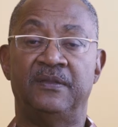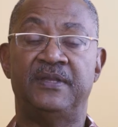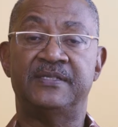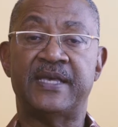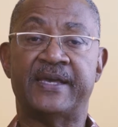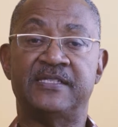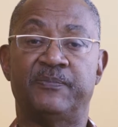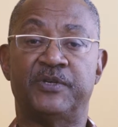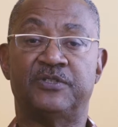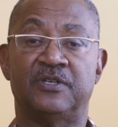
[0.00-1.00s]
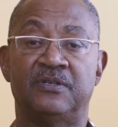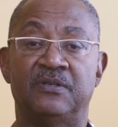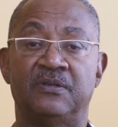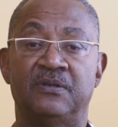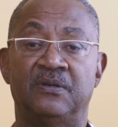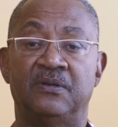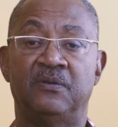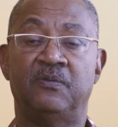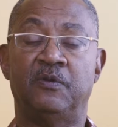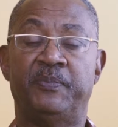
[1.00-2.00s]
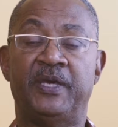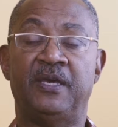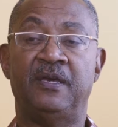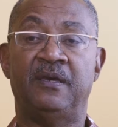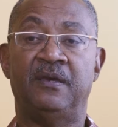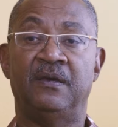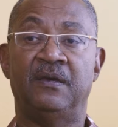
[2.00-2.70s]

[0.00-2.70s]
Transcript: This exhibition will be